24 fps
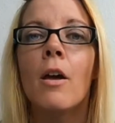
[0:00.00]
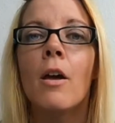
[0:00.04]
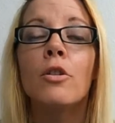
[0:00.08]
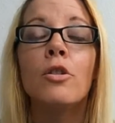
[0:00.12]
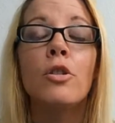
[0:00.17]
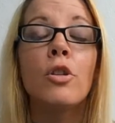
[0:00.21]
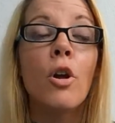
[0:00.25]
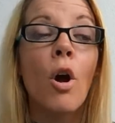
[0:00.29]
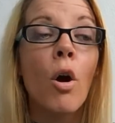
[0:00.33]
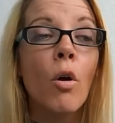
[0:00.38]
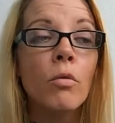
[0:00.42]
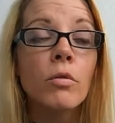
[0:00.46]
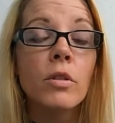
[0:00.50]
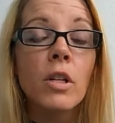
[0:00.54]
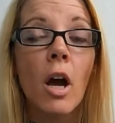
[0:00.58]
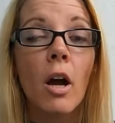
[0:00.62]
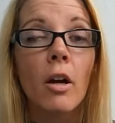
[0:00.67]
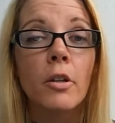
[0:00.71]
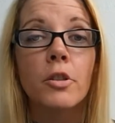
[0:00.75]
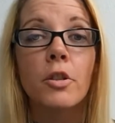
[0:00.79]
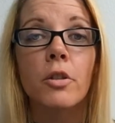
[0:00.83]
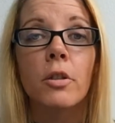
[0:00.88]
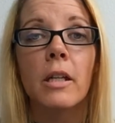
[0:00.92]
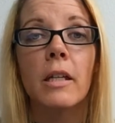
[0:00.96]
No
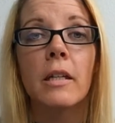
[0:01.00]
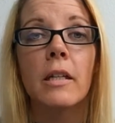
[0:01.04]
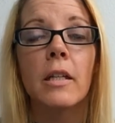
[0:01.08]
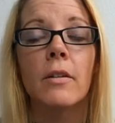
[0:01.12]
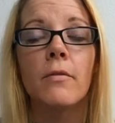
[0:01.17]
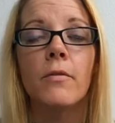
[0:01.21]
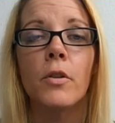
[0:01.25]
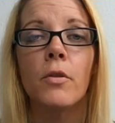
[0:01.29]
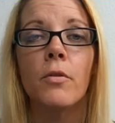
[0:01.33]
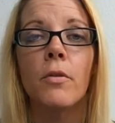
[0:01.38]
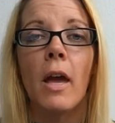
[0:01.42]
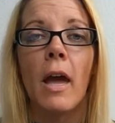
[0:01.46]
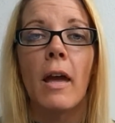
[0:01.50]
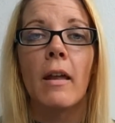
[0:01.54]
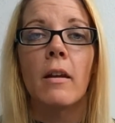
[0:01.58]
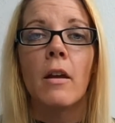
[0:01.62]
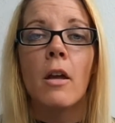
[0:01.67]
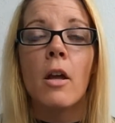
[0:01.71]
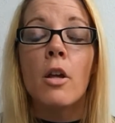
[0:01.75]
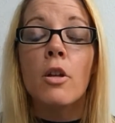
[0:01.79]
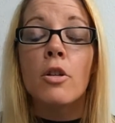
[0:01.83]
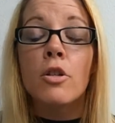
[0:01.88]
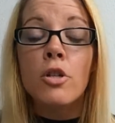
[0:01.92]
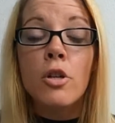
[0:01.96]
doctor can give you that.
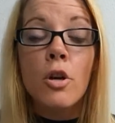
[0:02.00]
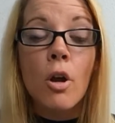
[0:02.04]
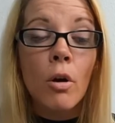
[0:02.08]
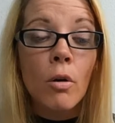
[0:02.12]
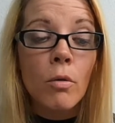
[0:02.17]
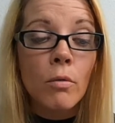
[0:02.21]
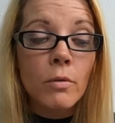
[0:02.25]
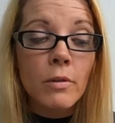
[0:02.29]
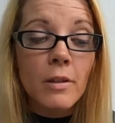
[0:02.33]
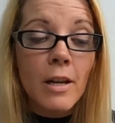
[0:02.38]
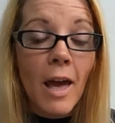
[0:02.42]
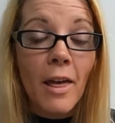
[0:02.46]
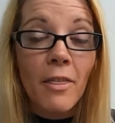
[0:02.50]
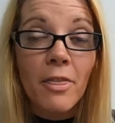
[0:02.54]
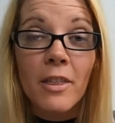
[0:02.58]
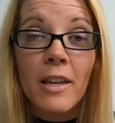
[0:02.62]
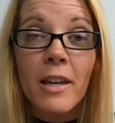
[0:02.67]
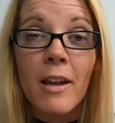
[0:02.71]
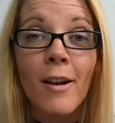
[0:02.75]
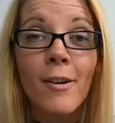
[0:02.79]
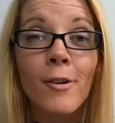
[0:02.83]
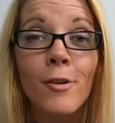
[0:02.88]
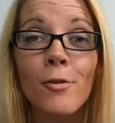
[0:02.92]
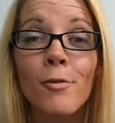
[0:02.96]
No,
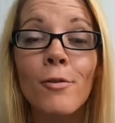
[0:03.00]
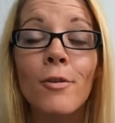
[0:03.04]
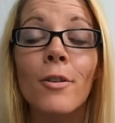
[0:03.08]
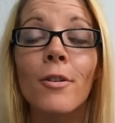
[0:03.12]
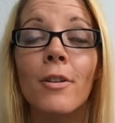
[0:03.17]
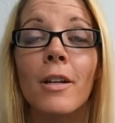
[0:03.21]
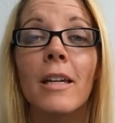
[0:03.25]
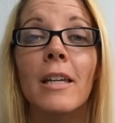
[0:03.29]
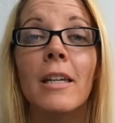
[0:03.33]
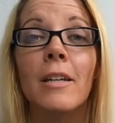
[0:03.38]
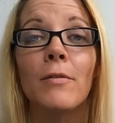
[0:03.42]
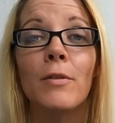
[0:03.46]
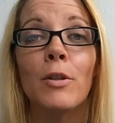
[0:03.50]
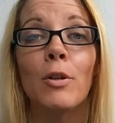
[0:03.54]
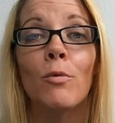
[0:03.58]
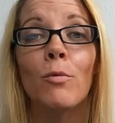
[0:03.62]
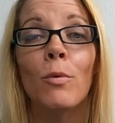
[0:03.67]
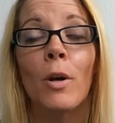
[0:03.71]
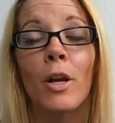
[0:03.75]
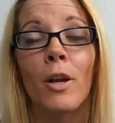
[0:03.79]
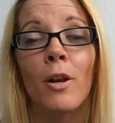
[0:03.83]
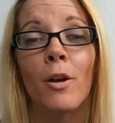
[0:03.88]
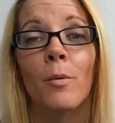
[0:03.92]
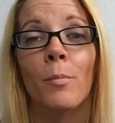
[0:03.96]
nothing on Google can give you a
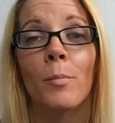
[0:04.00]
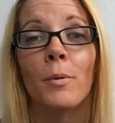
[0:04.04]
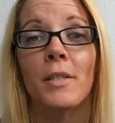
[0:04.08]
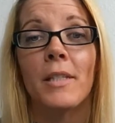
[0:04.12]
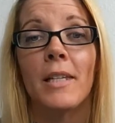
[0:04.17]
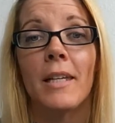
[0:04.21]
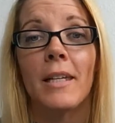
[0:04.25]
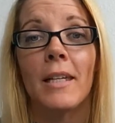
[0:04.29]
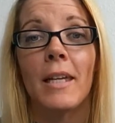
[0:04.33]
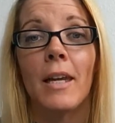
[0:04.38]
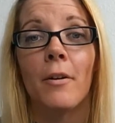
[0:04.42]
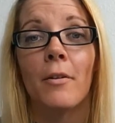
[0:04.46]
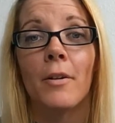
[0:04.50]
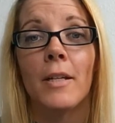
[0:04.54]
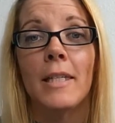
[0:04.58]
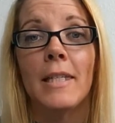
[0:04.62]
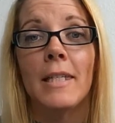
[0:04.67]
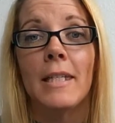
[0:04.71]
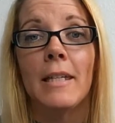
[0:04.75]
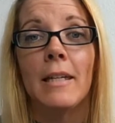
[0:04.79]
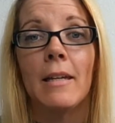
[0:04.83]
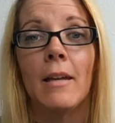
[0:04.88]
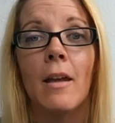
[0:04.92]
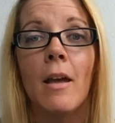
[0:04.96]
100%
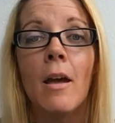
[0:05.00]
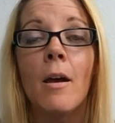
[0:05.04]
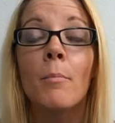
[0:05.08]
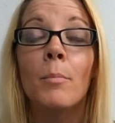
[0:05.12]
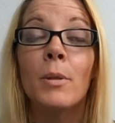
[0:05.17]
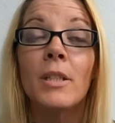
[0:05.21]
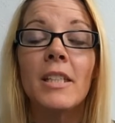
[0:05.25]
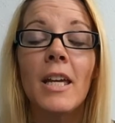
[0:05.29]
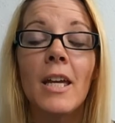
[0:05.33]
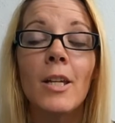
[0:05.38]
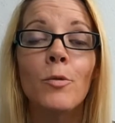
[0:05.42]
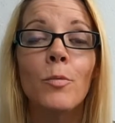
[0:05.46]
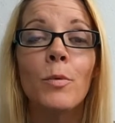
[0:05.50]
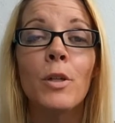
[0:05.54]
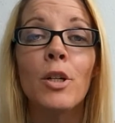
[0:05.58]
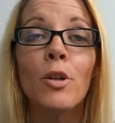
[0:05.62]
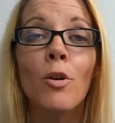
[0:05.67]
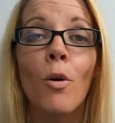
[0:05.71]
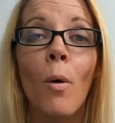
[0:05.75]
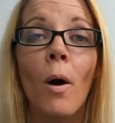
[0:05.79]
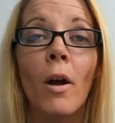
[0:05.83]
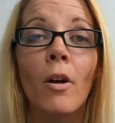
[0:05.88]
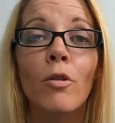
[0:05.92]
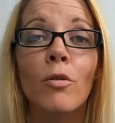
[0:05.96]
guarantee. Besides, when you
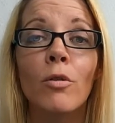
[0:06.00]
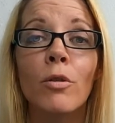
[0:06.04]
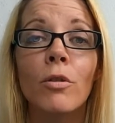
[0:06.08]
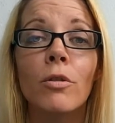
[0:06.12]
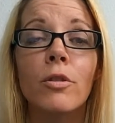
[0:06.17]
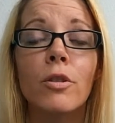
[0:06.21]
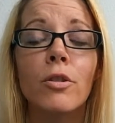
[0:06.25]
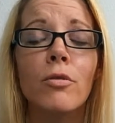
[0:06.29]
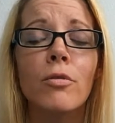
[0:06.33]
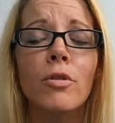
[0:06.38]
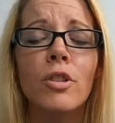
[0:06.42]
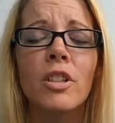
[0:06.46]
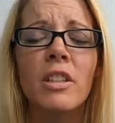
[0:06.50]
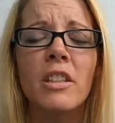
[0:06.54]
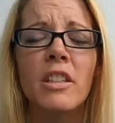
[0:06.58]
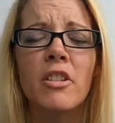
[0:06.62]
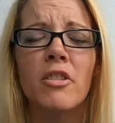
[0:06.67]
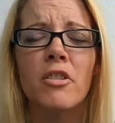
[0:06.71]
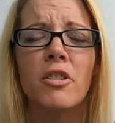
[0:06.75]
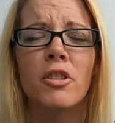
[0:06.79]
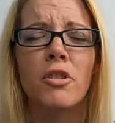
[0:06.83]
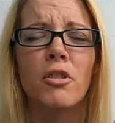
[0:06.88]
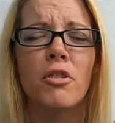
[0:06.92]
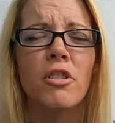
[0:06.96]
go on Google, usually
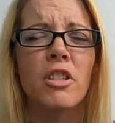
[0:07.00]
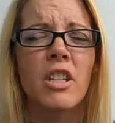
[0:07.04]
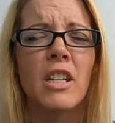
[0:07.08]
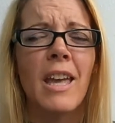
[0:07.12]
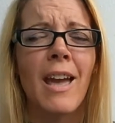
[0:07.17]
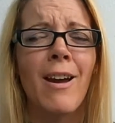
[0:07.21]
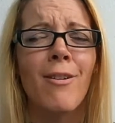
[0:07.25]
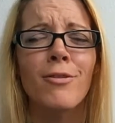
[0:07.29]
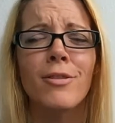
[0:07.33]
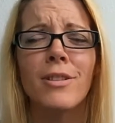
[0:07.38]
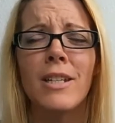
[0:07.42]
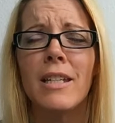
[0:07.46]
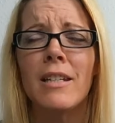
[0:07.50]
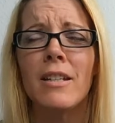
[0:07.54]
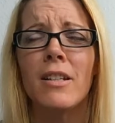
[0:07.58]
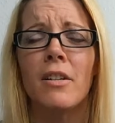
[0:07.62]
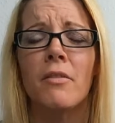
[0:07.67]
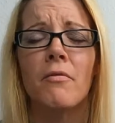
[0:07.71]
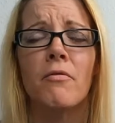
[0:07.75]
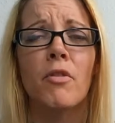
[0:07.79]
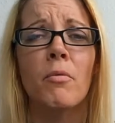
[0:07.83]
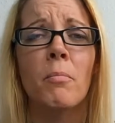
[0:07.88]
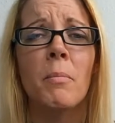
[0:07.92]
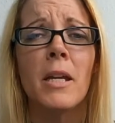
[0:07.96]
you're searching outdated
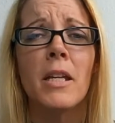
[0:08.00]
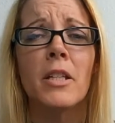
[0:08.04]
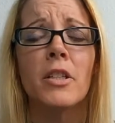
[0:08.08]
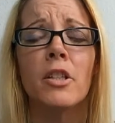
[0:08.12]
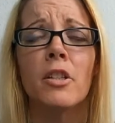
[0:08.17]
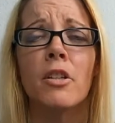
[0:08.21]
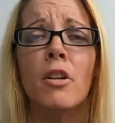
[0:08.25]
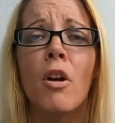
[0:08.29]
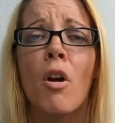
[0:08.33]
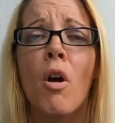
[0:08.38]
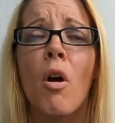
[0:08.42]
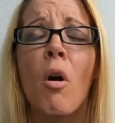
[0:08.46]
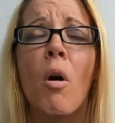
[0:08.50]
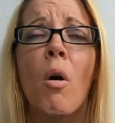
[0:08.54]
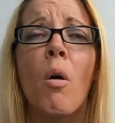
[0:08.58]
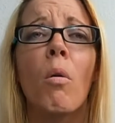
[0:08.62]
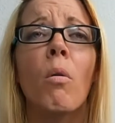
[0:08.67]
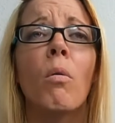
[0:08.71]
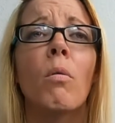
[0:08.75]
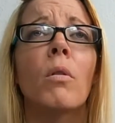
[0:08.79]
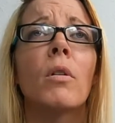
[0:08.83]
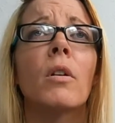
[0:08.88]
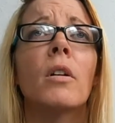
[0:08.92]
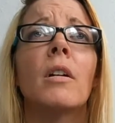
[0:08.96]
information
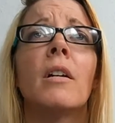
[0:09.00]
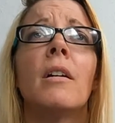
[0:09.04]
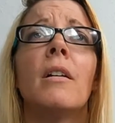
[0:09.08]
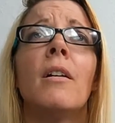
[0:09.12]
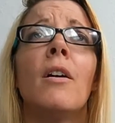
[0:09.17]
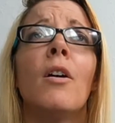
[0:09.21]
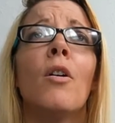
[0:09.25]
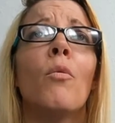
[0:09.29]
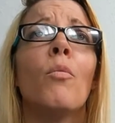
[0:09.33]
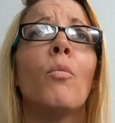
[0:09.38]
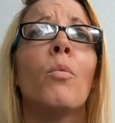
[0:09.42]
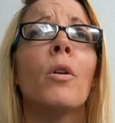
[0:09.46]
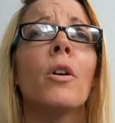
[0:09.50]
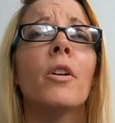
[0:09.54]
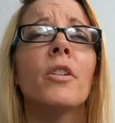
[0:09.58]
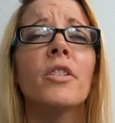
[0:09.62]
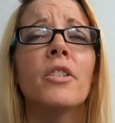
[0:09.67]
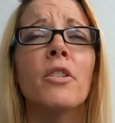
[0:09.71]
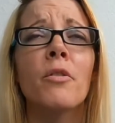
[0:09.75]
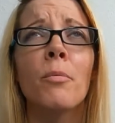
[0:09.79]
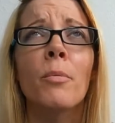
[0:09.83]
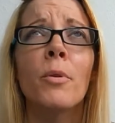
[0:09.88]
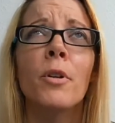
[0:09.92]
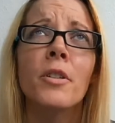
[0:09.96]
or
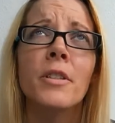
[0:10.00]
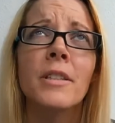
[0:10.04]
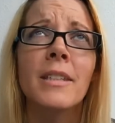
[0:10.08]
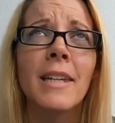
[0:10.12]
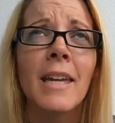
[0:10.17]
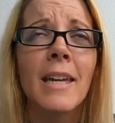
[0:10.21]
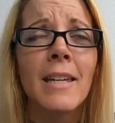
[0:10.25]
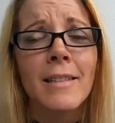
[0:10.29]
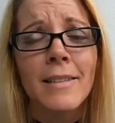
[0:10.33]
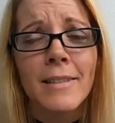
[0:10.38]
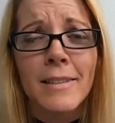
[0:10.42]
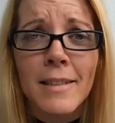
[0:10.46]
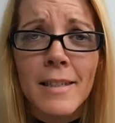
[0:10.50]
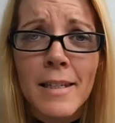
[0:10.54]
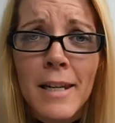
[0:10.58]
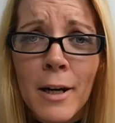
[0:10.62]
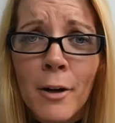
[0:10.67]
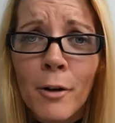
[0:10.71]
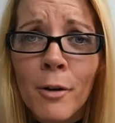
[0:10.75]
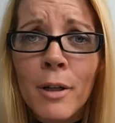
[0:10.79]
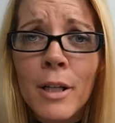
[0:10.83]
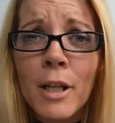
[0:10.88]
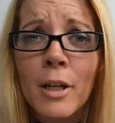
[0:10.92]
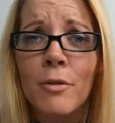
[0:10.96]
worse, the worst case
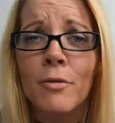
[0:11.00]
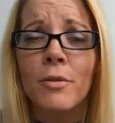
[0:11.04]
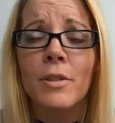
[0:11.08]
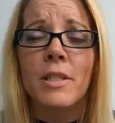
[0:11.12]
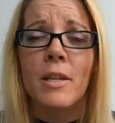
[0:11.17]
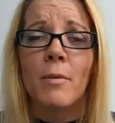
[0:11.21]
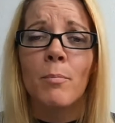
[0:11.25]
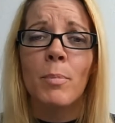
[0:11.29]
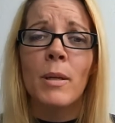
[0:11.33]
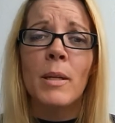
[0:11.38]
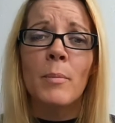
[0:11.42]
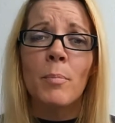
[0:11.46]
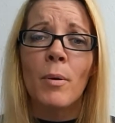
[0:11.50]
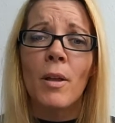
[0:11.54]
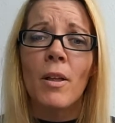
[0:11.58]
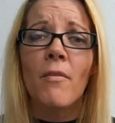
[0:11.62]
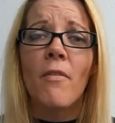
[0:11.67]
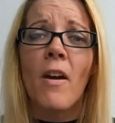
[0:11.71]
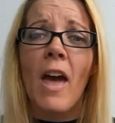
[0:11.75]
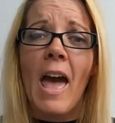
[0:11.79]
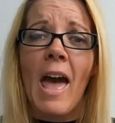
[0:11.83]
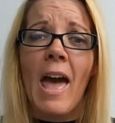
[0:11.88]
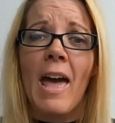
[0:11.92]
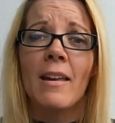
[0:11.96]
scenarios that people
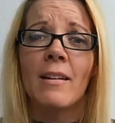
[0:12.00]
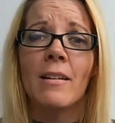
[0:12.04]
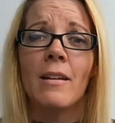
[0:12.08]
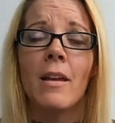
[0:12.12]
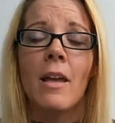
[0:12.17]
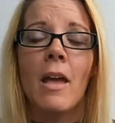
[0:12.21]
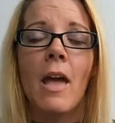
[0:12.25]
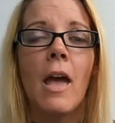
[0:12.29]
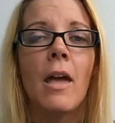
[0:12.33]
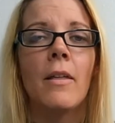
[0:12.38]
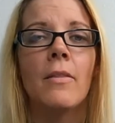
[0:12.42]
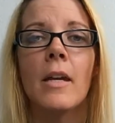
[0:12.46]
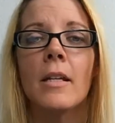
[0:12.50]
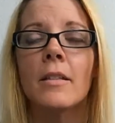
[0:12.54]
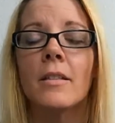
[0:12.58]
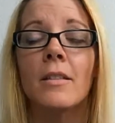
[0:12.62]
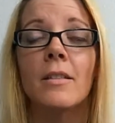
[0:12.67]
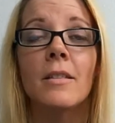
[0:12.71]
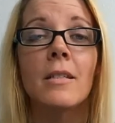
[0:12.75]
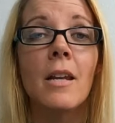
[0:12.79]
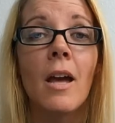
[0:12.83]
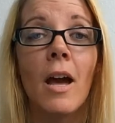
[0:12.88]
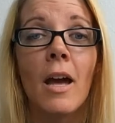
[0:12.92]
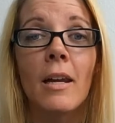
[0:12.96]
have had. And that
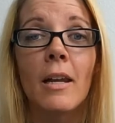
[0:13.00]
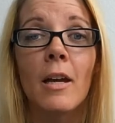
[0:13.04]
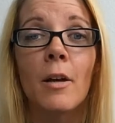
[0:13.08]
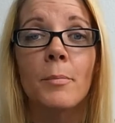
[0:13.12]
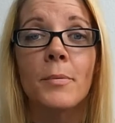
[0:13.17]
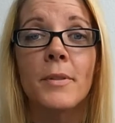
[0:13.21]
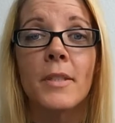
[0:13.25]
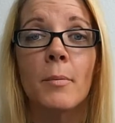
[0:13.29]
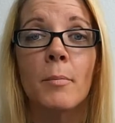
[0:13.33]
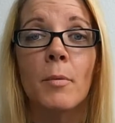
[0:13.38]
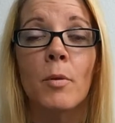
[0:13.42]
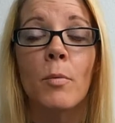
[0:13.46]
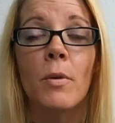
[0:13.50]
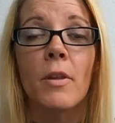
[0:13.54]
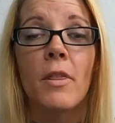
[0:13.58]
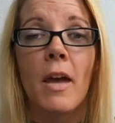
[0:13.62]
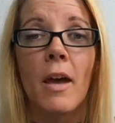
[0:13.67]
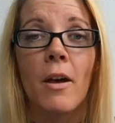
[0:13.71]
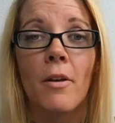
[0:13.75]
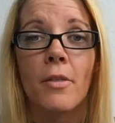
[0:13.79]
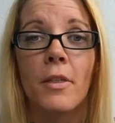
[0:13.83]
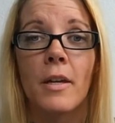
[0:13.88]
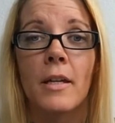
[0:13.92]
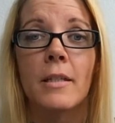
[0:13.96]
does not help someone with
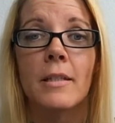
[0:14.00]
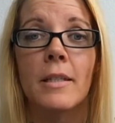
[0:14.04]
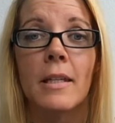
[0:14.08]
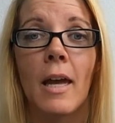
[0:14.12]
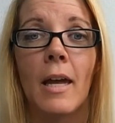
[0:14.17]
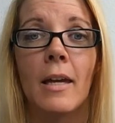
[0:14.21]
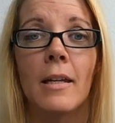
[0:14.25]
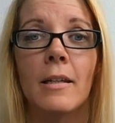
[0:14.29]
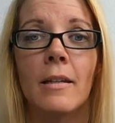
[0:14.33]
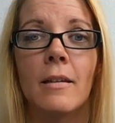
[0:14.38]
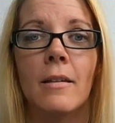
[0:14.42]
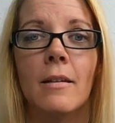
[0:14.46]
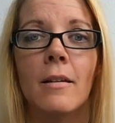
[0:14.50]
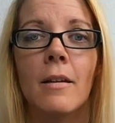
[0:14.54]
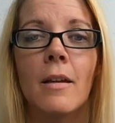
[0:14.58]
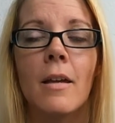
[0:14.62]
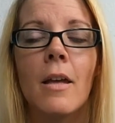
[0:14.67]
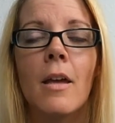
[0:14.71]
health anxiety.